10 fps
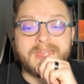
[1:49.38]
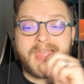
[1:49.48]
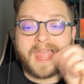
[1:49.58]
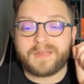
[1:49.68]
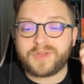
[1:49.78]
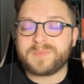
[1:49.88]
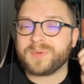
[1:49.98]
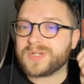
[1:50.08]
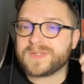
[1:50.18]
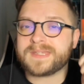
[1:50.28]
Every
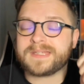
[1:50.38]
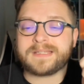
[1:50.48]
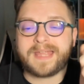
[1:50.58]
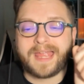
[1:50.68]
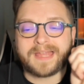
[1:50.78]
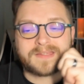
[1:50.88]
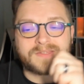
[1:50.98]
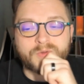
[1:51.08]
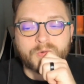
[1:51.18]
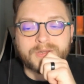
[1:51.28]
person has a
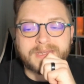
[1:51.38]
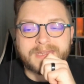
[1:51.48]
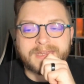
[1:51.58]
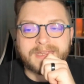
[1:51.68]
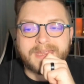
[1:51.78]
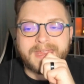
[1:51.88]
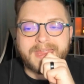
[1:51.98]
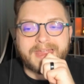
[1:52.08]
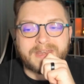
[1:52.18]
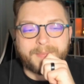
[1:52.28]
story
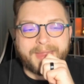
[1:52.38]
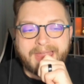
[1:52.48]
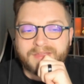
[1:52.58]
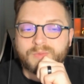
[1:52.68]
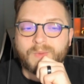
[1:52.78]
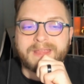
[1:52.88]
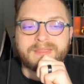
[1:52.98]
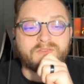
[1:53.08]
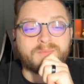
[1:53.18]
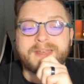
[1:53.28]
and a pathway
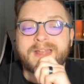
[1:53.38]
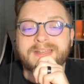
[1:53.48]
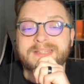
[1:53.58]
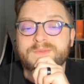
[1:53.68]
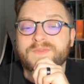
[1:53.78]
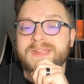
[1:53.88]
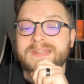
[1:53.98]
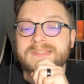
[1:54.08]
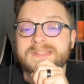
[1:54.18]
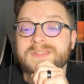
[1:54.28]
they've been on as
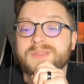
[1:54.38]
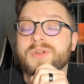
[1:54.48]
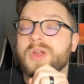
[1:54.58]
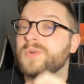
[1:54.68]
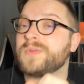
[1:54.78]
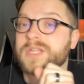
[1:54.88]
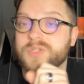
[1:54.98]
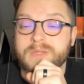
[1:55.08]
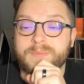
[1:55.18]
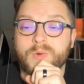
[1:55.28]
fans since their own
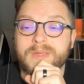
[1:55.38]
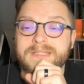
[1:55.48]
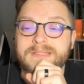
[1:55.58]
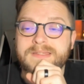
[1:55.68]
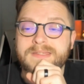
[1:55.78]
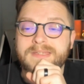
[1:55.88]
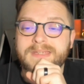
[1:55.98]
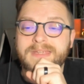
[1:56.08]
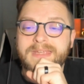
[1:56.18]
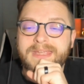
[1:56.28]
entry points.
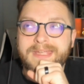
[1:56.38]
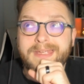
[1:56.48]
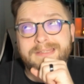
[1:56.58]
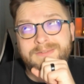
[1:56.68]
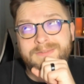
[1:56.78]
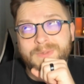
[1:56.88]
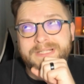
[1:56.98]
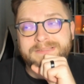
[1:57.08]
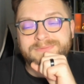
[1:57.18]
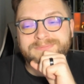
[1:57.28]
And,
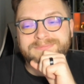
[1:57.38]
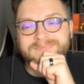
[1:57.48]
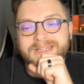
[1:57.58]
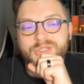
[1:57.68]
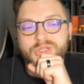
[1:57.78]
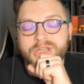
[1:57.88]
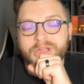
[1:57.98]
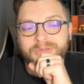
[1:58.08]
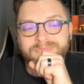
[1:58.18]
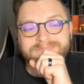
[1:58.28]
well, as
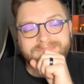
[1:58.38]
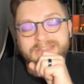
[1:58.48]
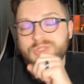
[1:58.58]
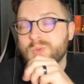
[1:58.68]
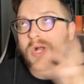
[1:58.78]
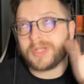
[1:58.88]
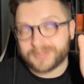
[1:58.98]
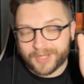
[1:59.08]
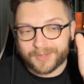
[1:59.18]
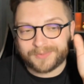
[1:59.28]
you
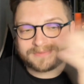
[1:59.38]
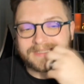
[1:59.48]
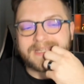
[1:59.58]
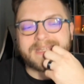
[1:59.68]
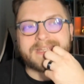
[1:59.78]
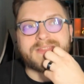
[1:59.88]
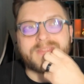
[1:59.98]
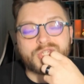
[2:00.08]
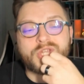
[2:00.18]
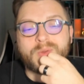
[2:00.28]
all know,
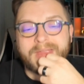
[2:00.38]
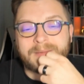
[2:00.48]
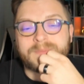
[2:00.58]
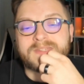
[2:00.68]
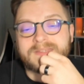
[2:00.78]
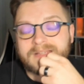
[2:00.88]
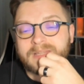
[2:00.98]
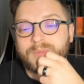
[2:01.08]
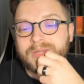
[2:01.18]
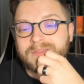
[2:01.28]
this show aims to
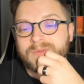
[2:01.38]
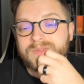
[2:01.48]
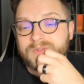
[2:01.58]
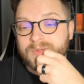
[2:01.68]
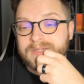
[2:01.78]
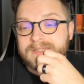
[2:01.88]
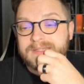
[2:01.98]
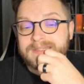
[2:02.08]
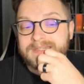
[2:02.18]
celebrate those stories, and